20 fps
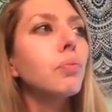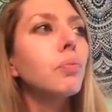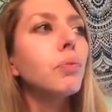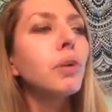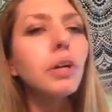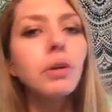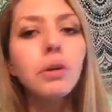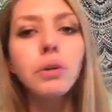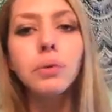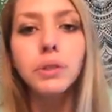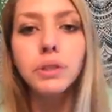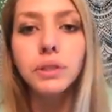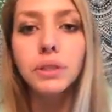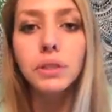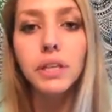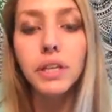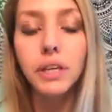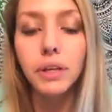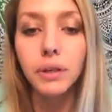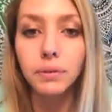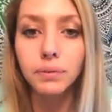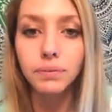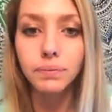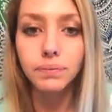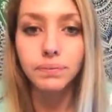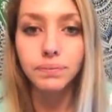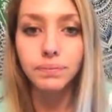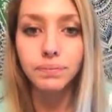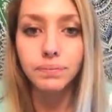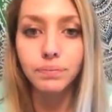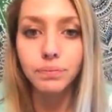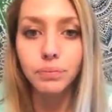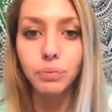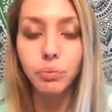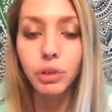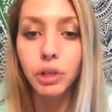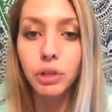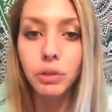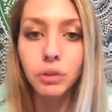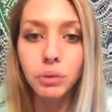we don't know what to do.
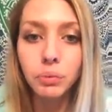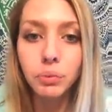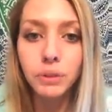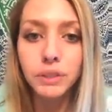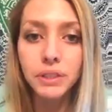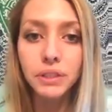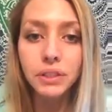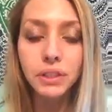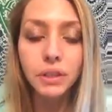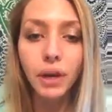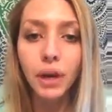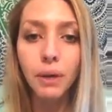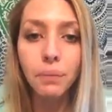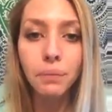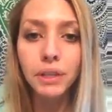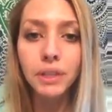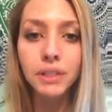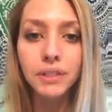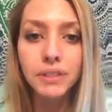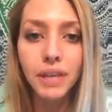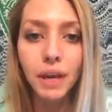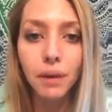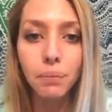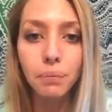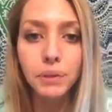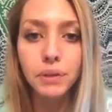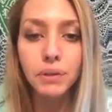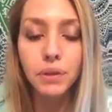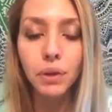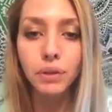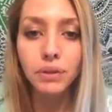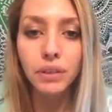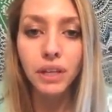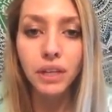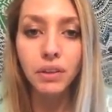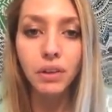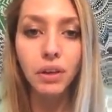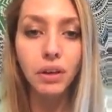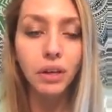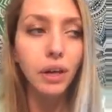We don't know what to do. I mean, this happens all
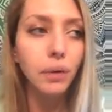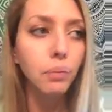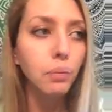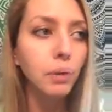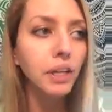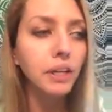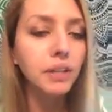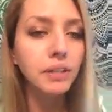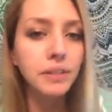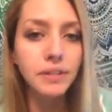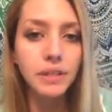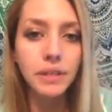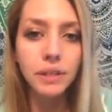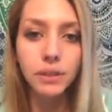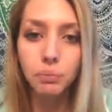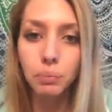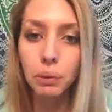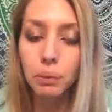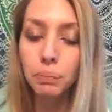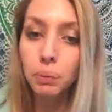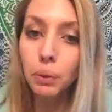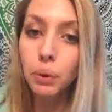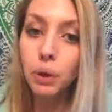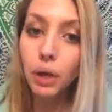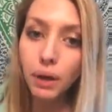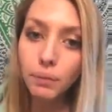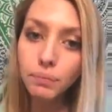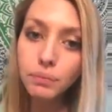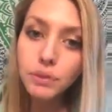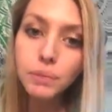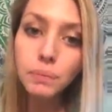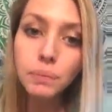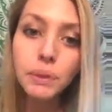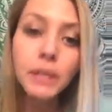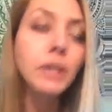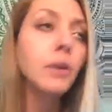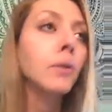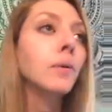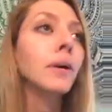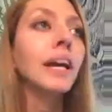day long. I witness it. People come to
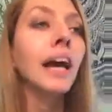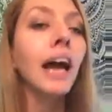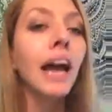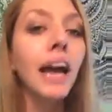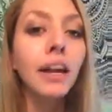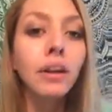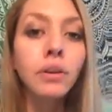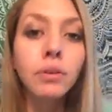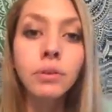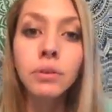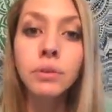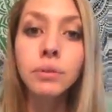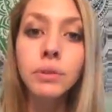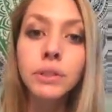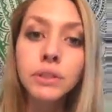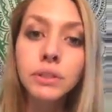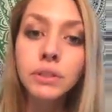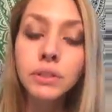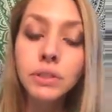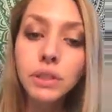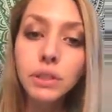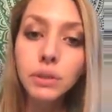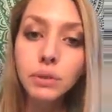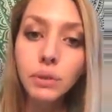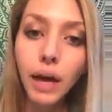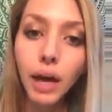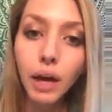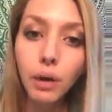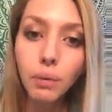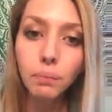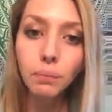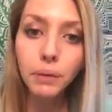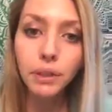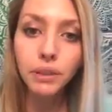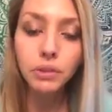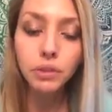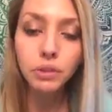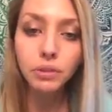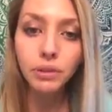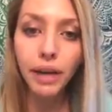me going, I don't know what to do. Help me,
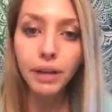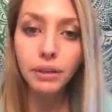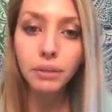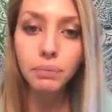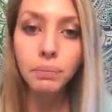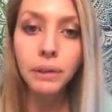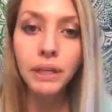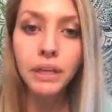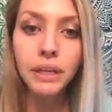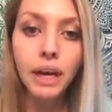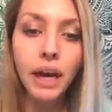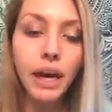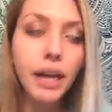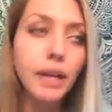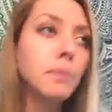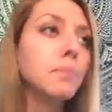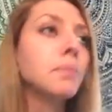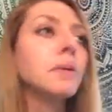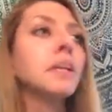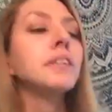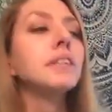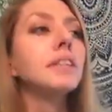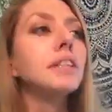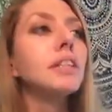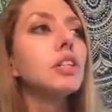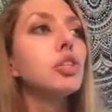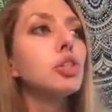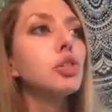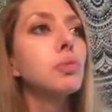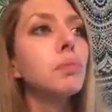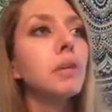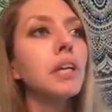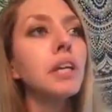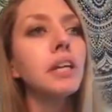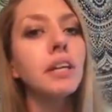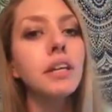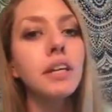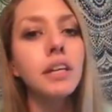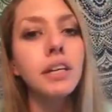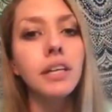direct me, guide me, teach me.